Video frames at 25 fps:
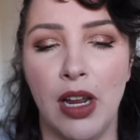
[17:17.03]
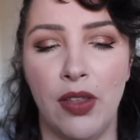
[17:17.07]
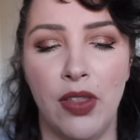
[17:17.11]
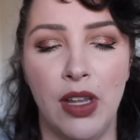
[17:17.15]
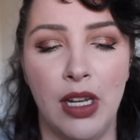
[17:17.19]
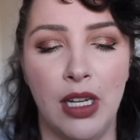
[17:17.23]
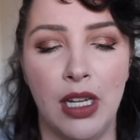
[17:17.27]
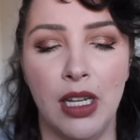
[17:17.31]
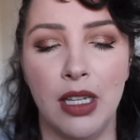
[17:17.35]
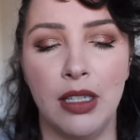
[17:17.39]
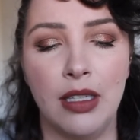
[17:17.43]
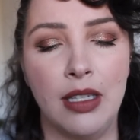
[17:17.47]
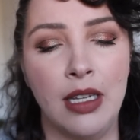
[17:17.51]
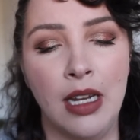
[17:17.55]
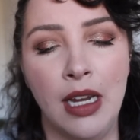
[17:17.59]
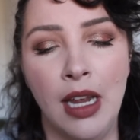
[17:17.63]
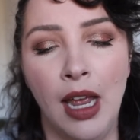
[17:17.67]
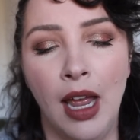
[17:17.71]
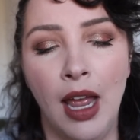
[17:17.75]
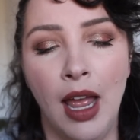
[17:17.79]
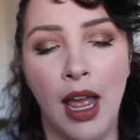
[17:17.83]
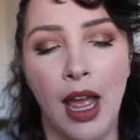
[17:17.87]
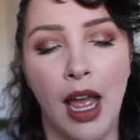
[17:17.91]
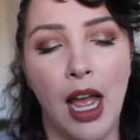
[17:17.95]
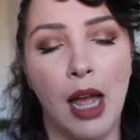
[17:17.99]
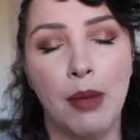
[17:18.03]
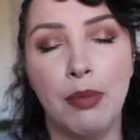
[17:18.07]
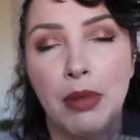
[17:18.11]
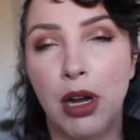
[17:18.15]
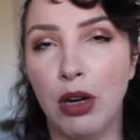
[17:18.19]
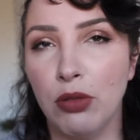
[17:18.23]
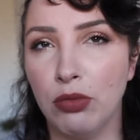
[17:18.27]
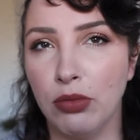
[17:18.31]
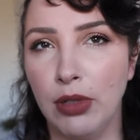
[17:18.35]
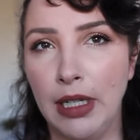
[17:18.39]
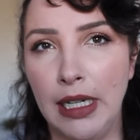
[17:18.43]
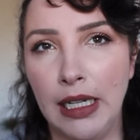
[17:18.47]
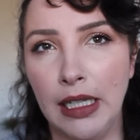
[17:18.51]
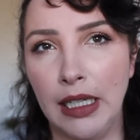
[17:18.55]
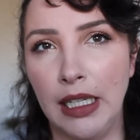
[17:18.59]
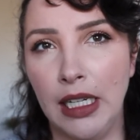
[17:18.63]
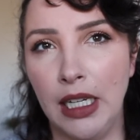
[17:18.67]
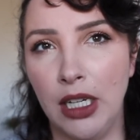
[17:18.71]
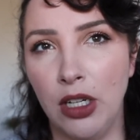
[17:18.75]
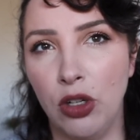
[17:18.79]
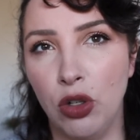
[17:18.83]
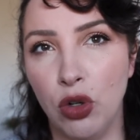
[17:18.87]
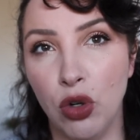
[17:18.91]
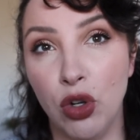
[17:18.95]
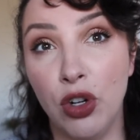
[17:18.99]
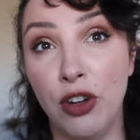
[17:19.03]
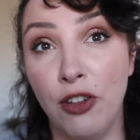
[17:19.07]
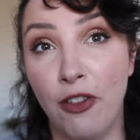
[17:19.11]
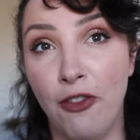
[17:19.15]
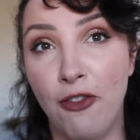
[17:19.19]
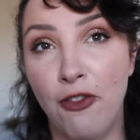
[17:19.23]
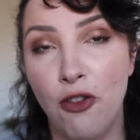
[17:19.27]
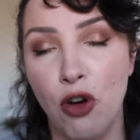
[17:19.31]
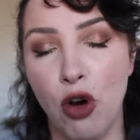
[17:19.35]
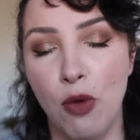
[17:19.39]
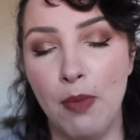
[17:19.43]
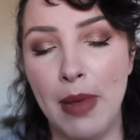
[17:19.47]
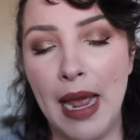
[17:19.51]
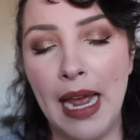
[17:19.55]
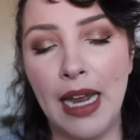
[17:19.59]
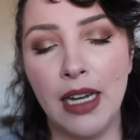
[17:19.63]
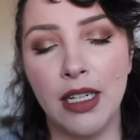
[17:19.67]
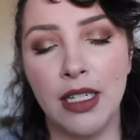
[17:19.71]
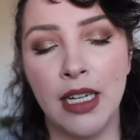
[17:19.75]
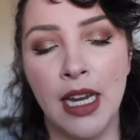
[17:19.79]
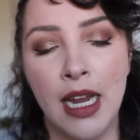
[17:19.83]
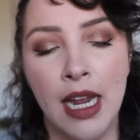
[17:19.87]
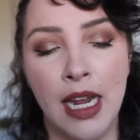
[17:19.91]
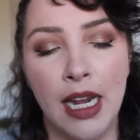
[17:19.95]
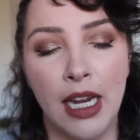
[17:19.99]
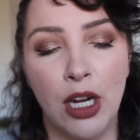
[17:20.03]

I think it's a really good format.